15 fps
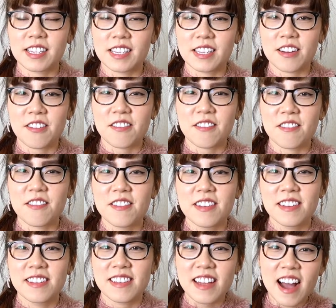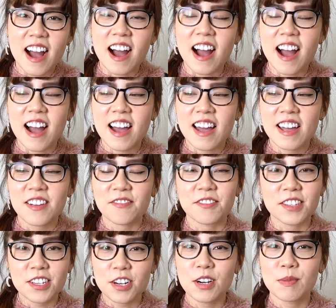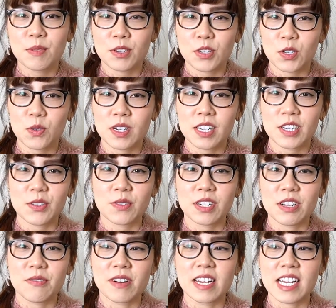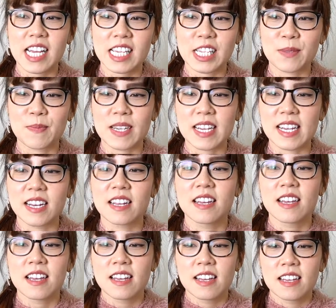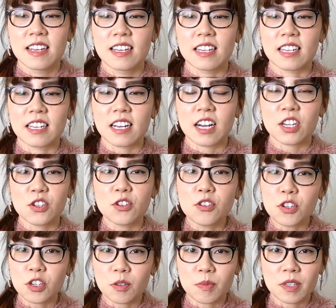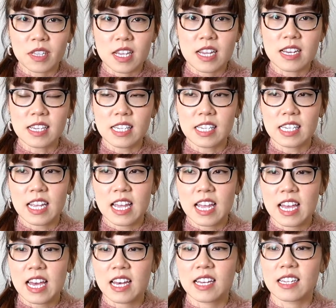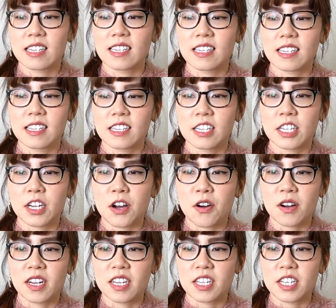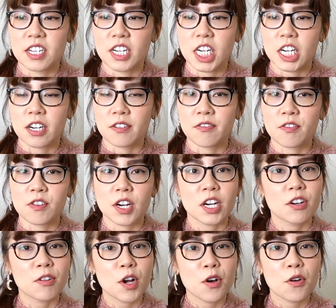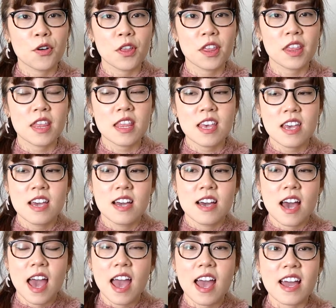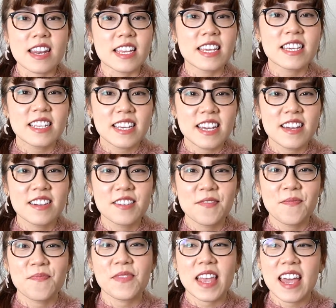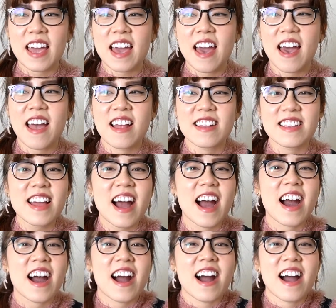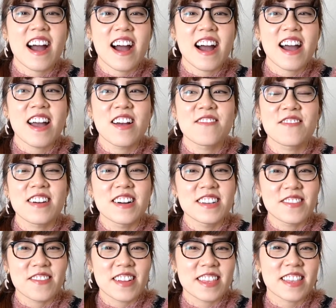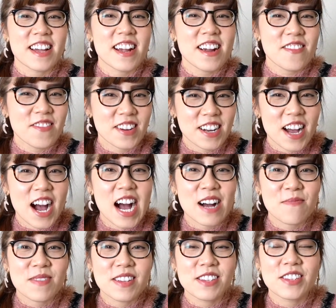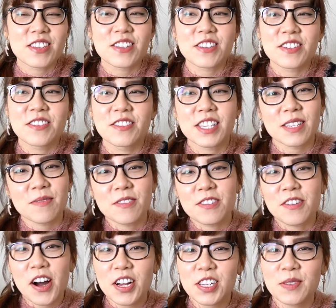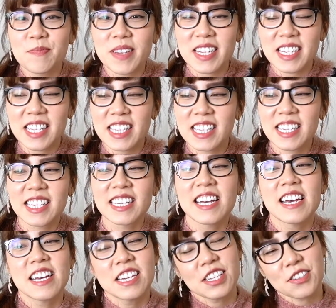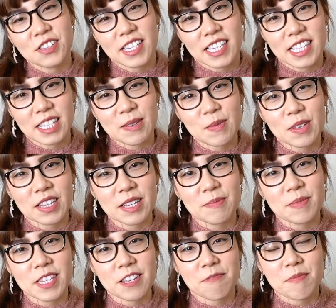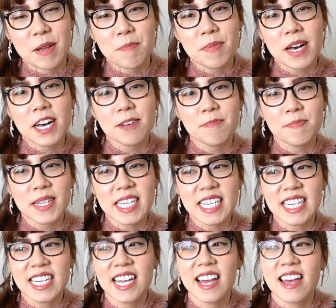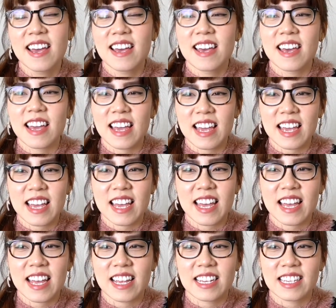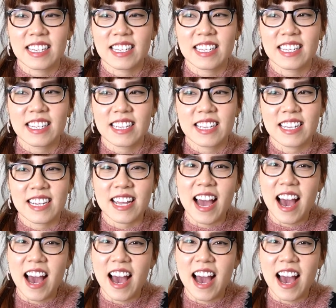So yeah, I really hope your 2021 has been not turbulent, and you know, a year for growth and healing. And yeah, I will end it right there. We're gonna hop into some gouache painting. You'll see some clips of my puppy, and yeah.